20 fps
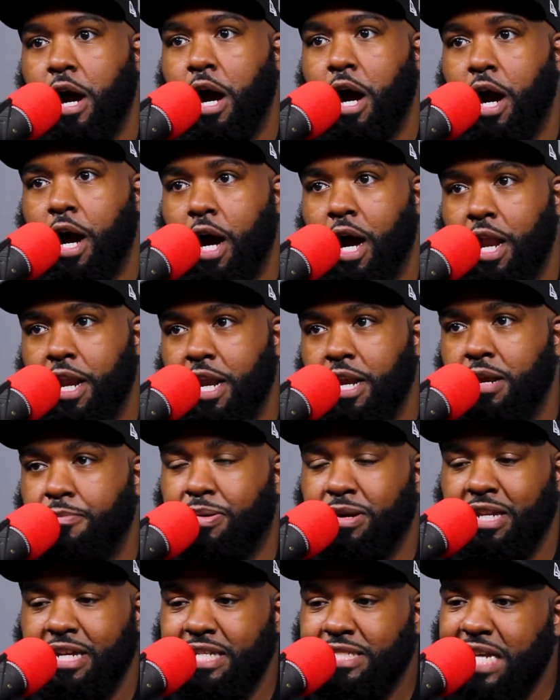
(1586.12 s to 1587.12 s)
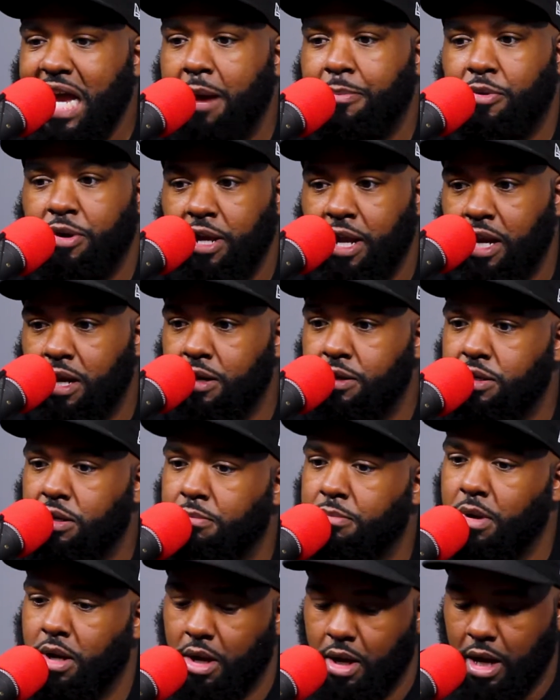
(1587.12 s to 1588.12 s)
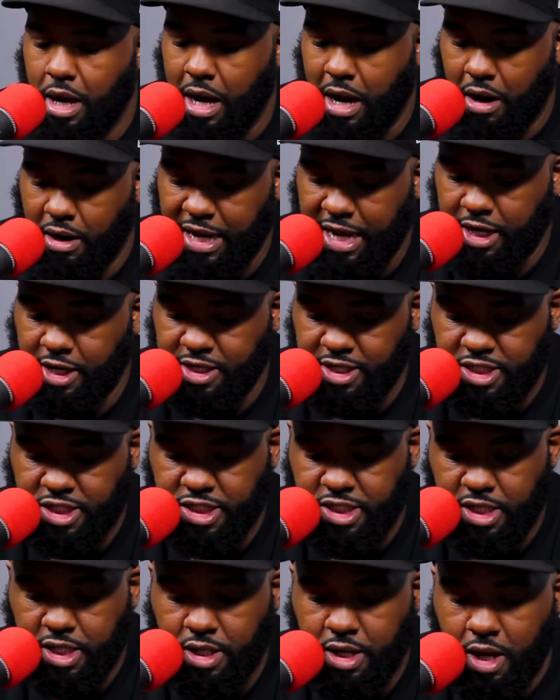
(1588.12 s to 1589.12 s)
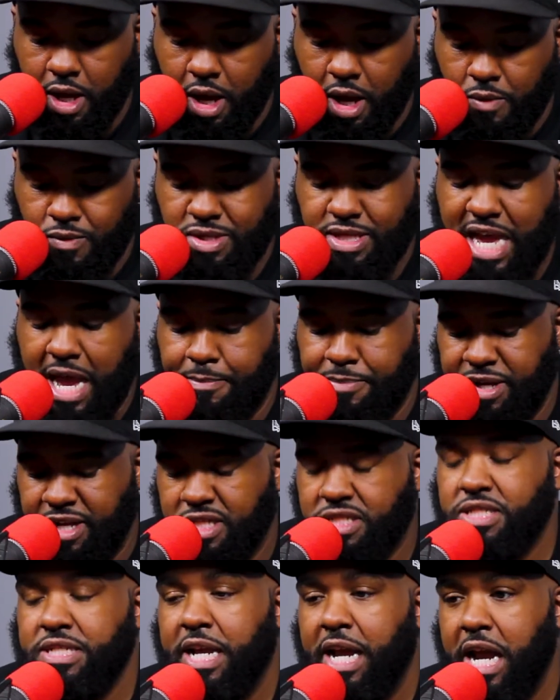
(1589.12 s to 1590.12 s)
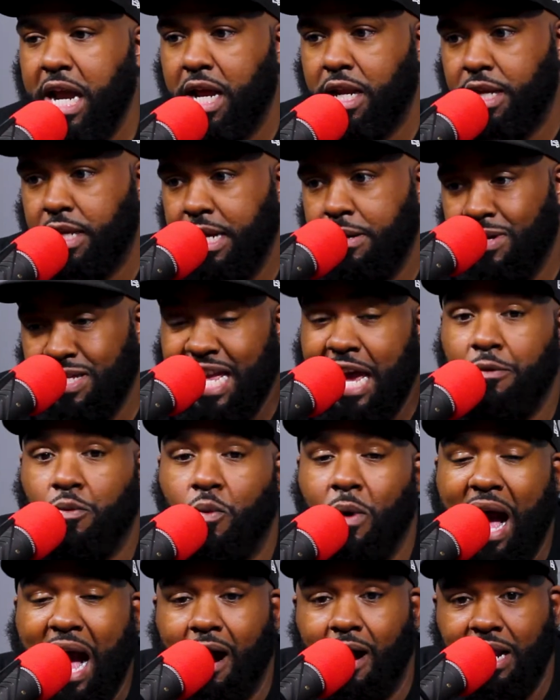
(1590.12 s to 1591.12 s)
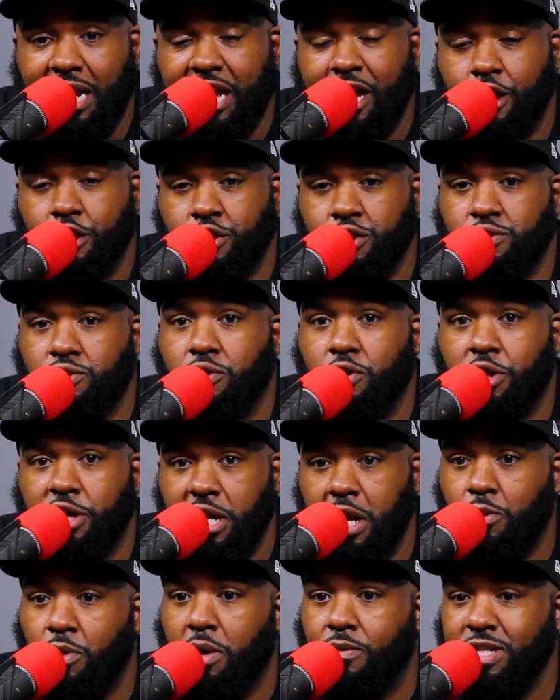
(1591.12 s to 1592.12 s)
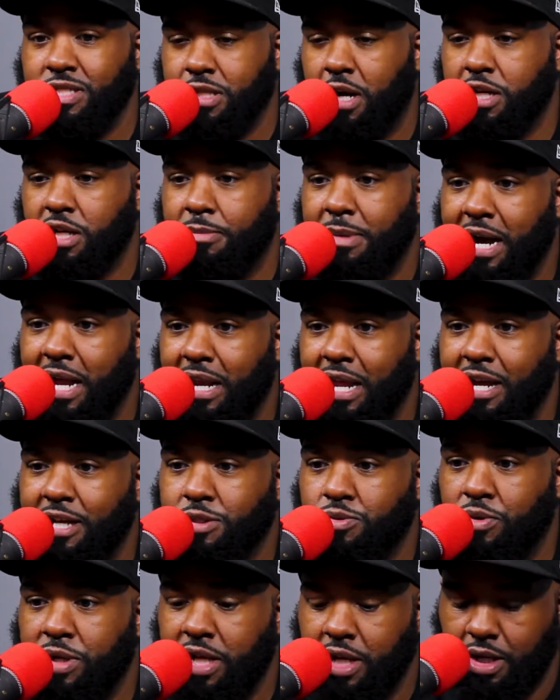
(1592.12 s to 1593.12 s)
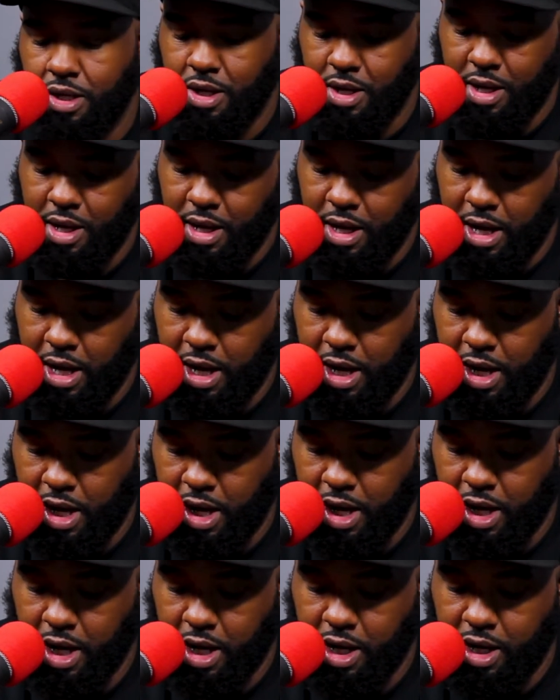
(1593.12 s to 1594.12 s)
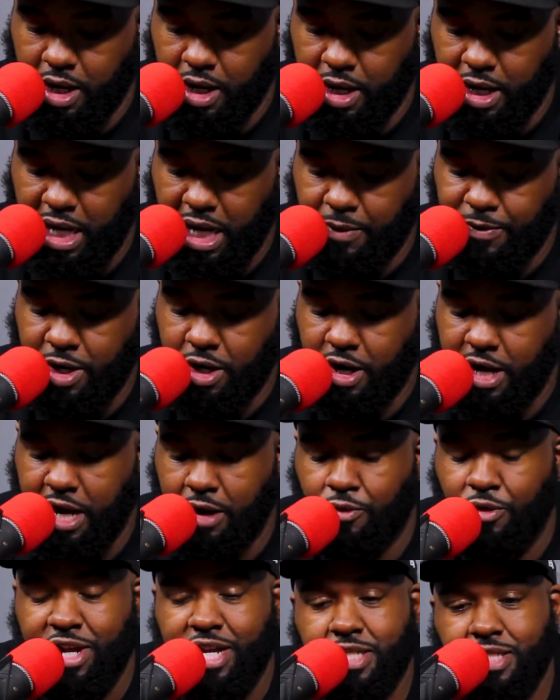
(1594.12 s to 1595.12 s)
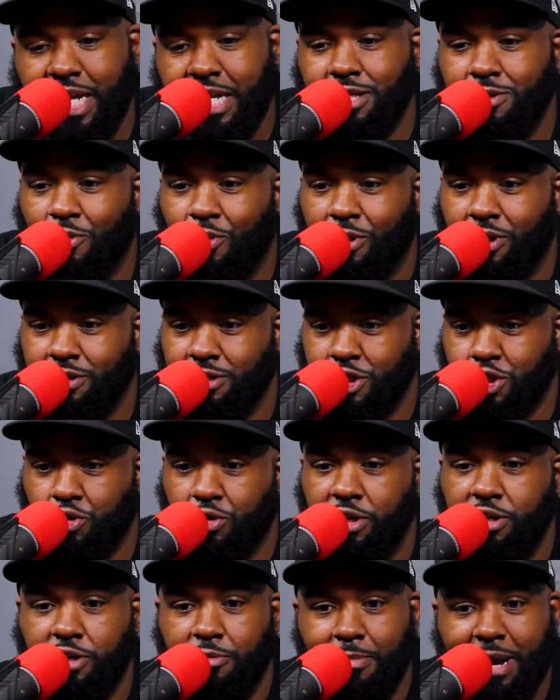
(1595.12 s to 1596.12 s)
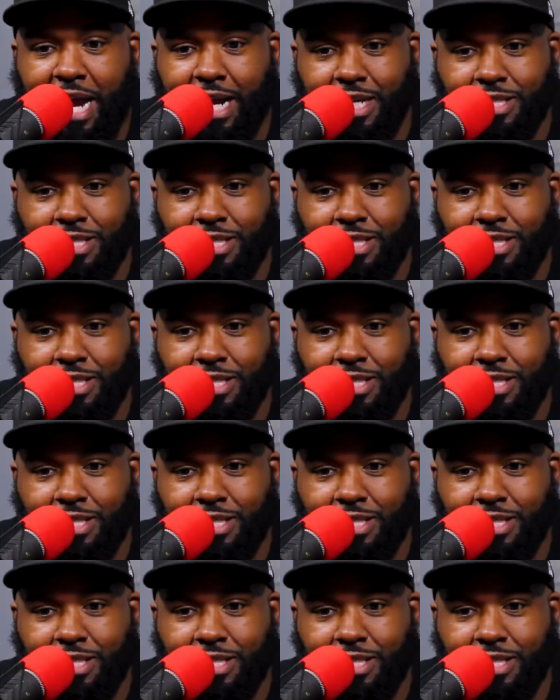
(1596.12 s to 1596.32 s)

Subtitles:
And then the police apprehended him, all that good shit. With that being said, with that wild-ass story and what we talked about last week, can we go ahead and reinstate the word trill back